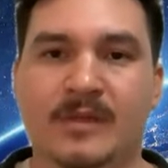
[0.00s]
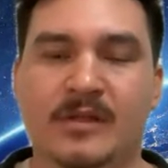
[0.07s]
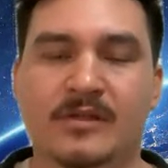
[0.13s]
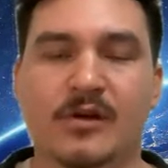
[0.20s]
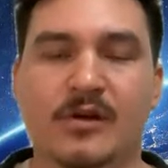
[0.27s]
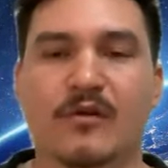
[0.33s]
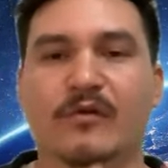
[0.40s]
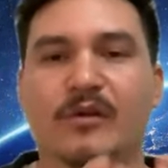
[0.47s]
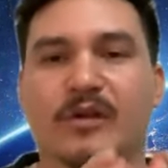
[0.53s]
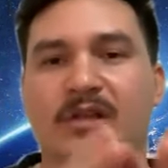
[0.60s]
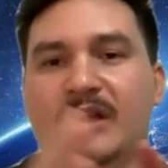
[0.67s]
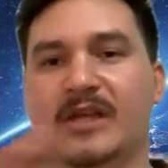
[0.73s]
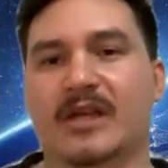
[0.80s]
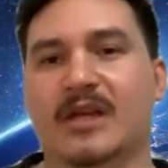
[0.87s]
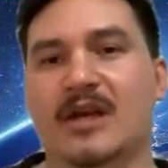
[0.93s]
So if we
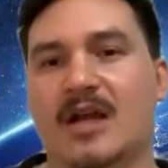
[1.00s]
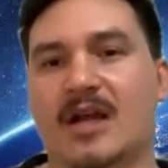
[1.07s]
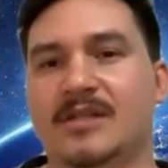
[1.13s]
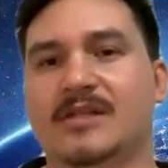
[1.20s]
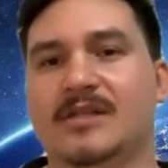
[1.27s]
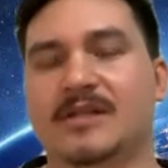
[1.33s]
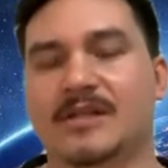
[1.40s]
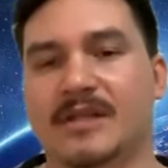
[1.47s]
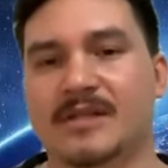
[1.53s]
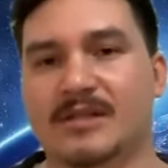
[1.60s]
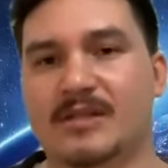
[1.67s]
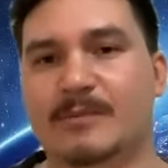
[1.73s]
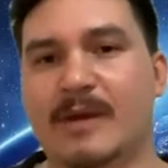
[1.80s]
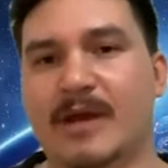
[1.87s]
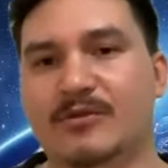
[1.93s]
look at consciousness as a
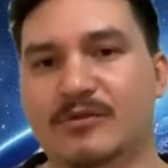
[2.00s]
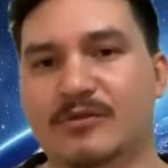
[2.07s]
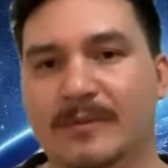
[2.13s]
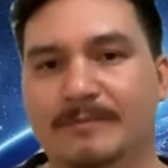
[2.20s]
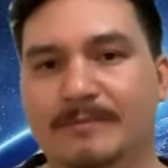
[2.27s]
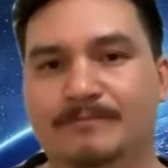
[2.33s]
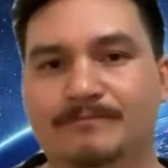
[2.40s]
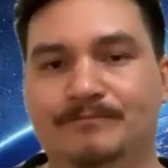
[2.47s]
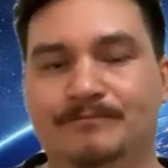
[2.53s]
spectrum,